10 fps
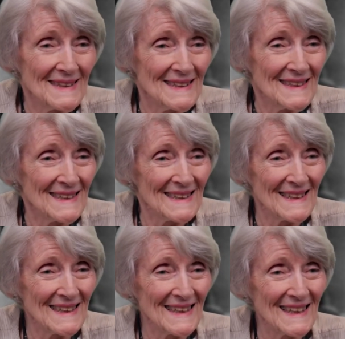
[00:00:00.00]
Well,
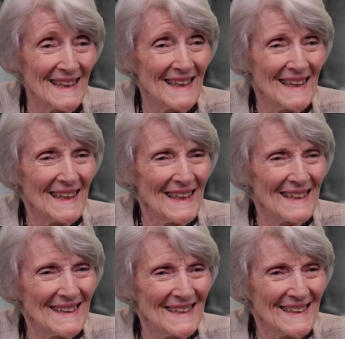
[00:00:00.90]
um,
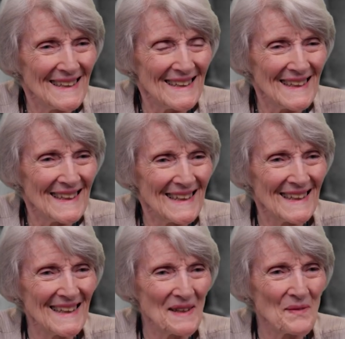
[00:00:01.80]
maybe we could
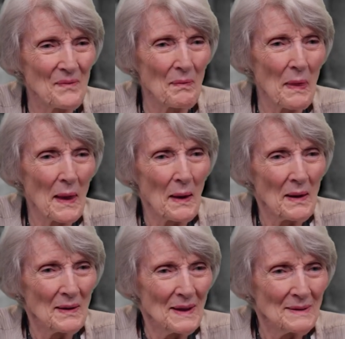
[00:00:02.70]
talk a little bit
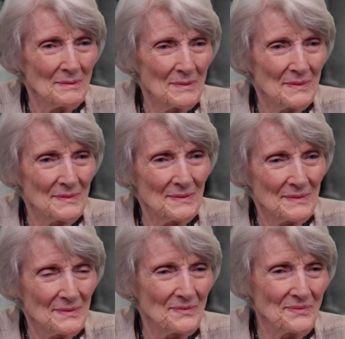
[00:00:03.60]
about
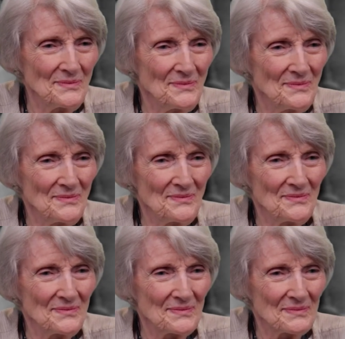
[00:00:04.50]
your uh,
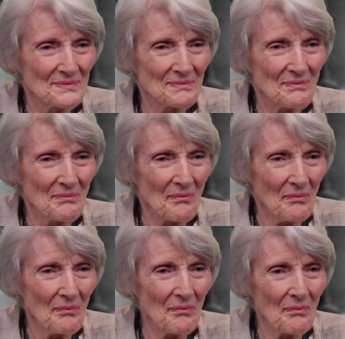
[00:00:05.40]
the
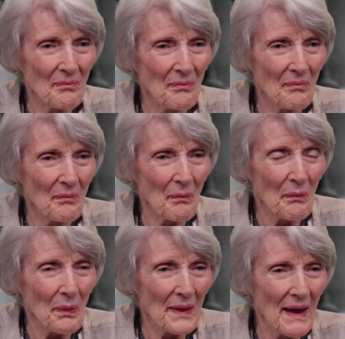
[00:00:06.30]
move that you made
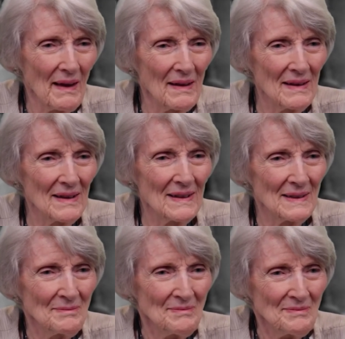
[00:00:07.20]
when you came back to
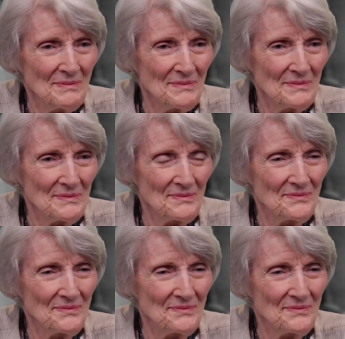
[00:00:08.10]
the U.S.